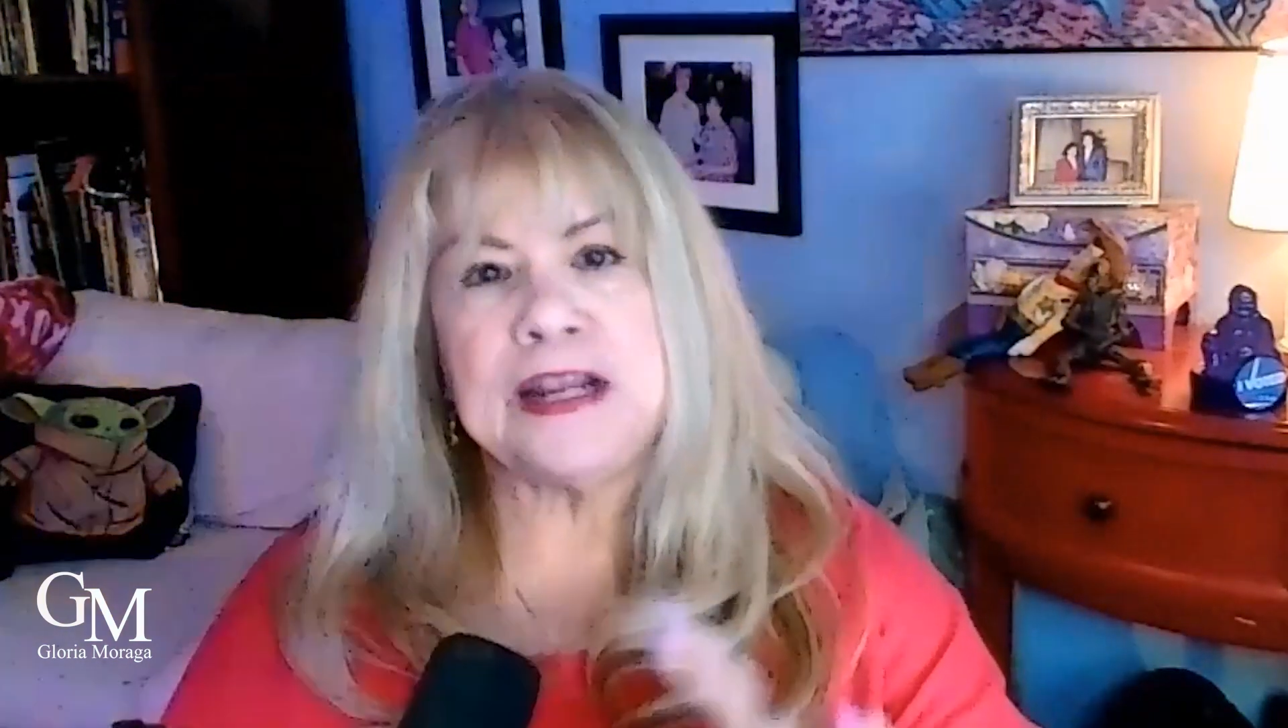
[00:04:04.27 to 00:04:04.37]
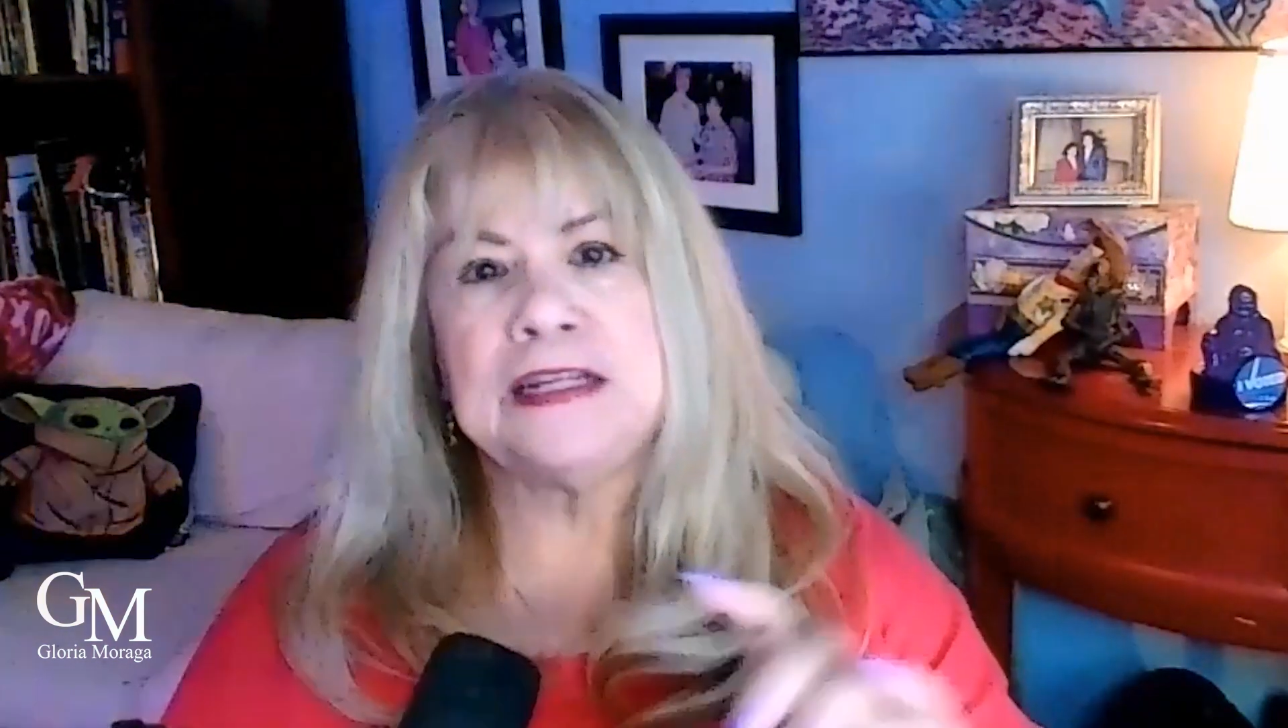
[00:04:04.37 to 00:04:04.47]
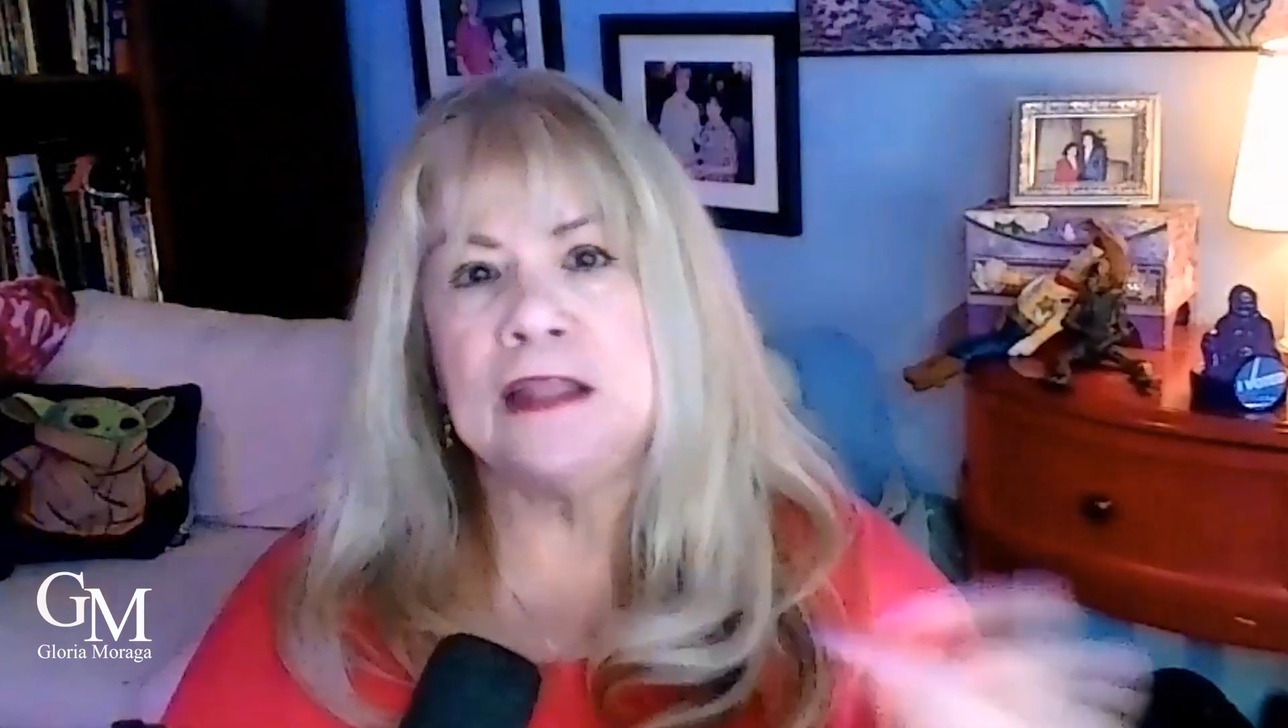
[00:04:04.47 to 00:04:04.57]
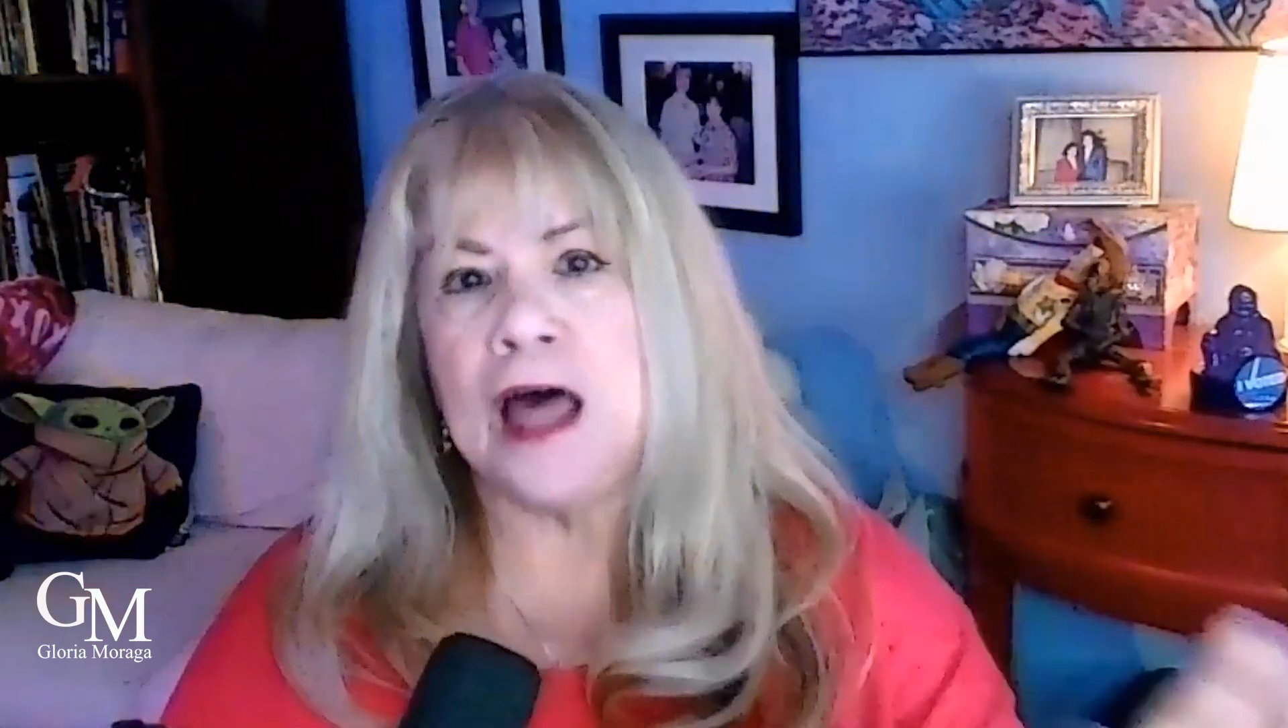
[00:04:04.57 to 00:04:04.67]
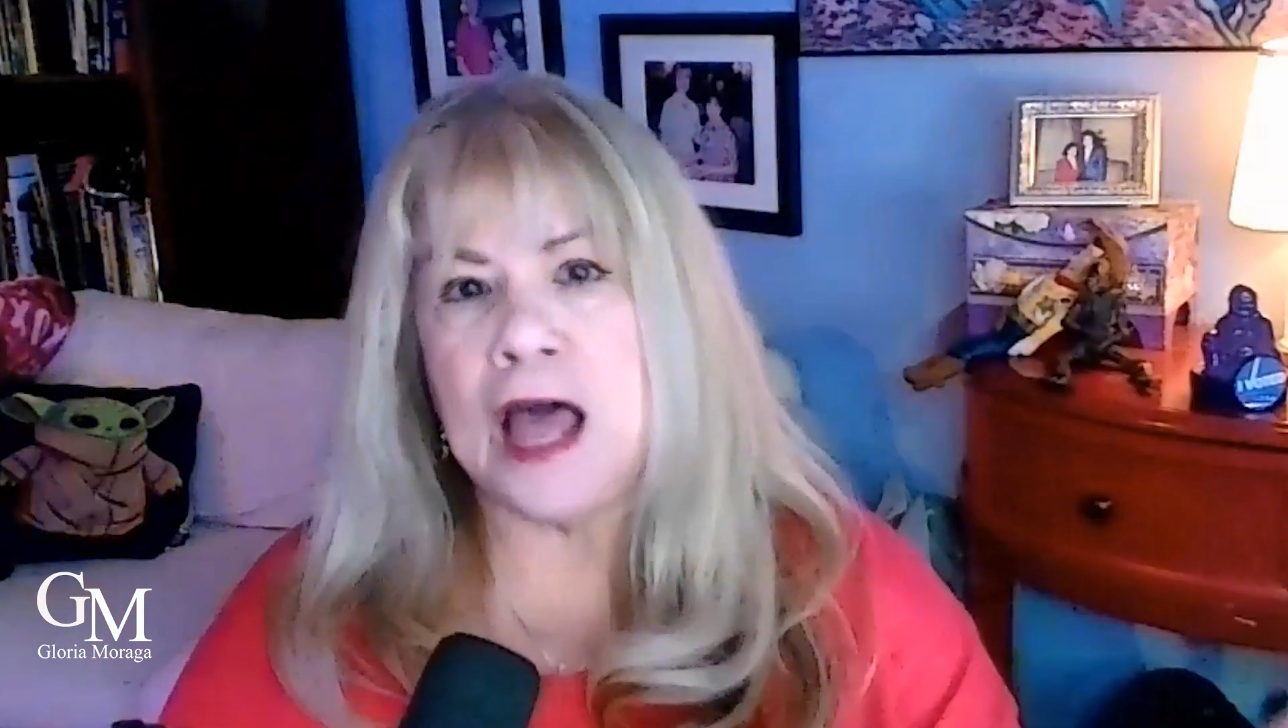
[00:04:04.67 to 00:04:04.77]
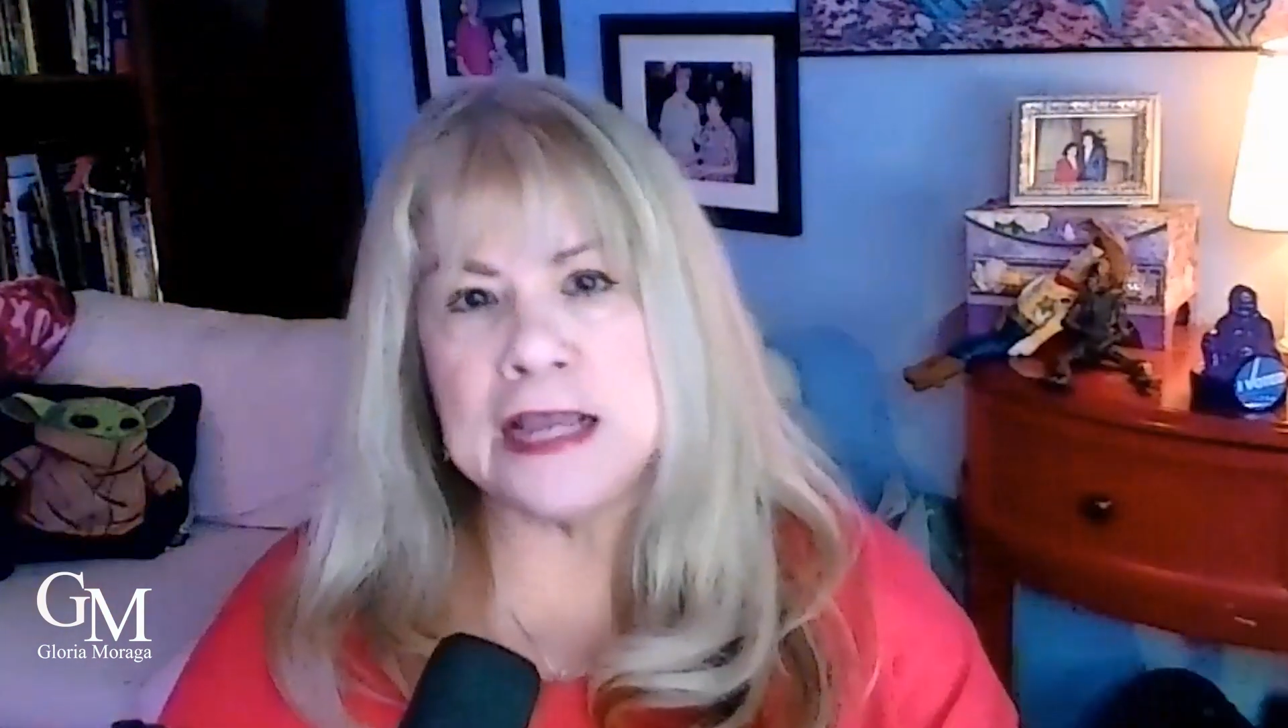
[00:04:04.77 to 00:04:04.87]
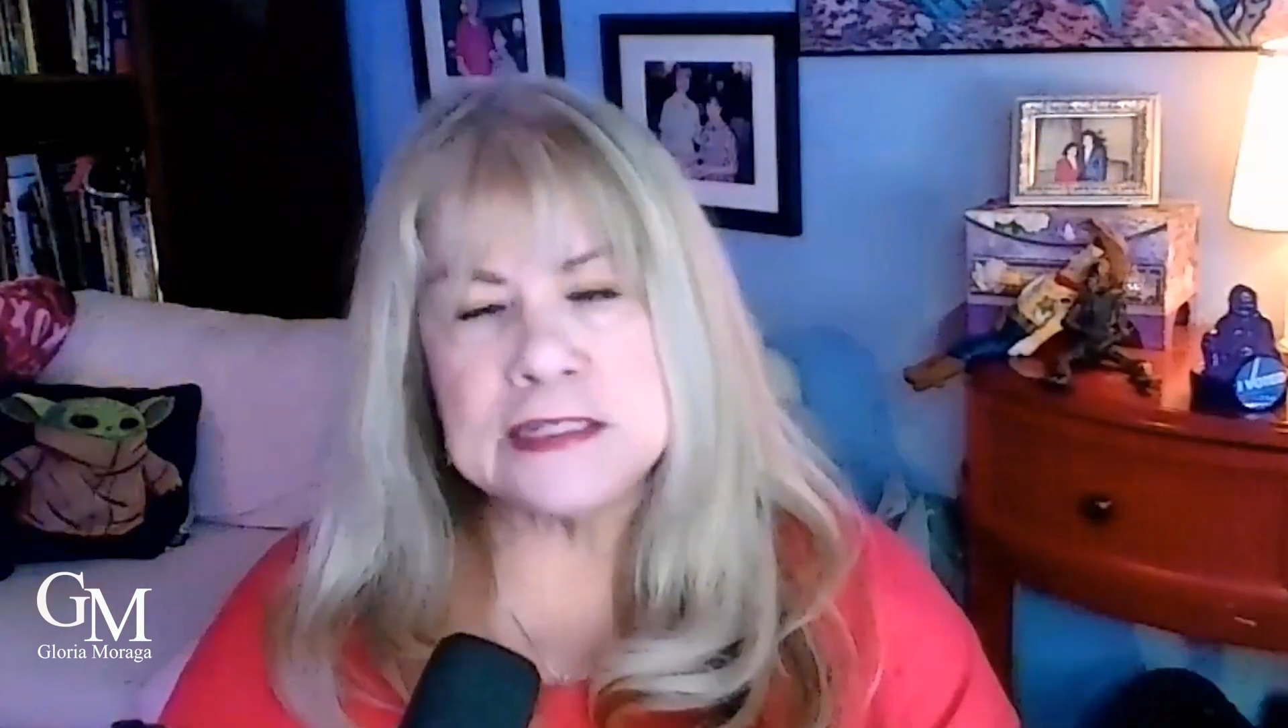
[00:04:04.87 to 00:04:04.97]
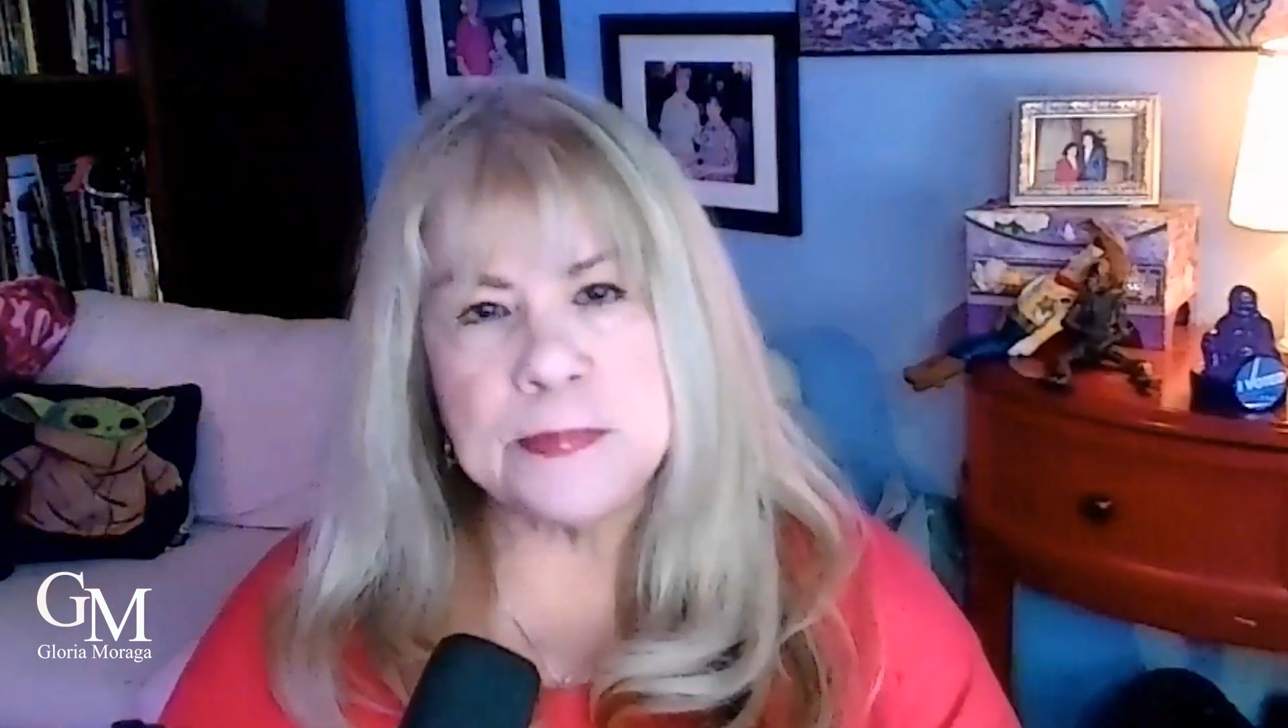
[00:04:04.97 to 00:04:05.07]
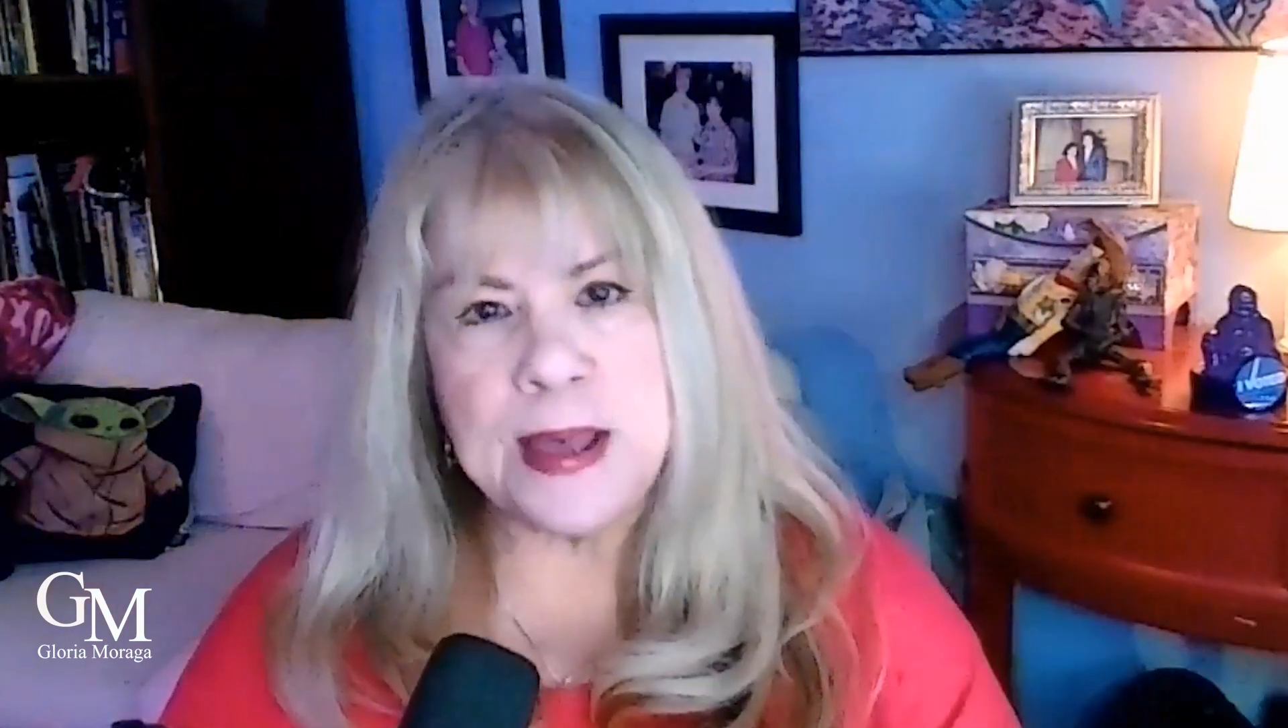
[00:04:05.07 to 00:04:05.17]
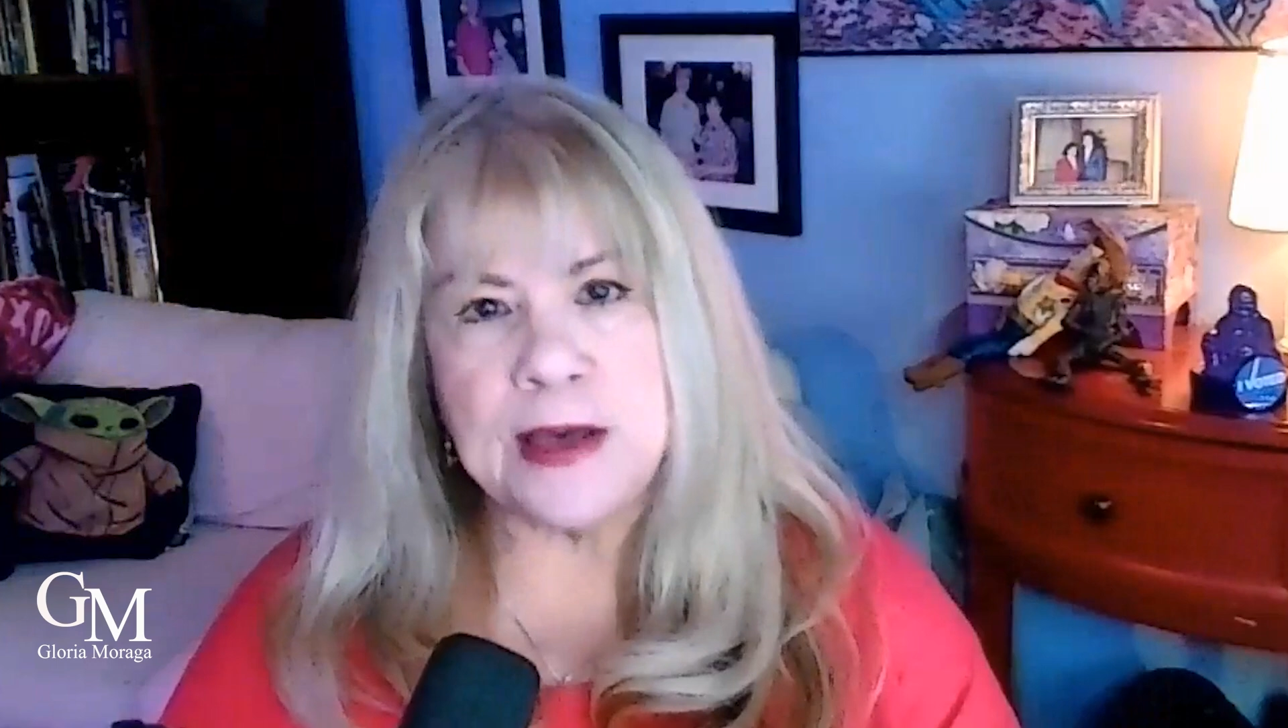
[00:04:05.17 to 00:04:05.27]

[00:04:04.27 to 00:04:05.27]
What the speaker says: lies about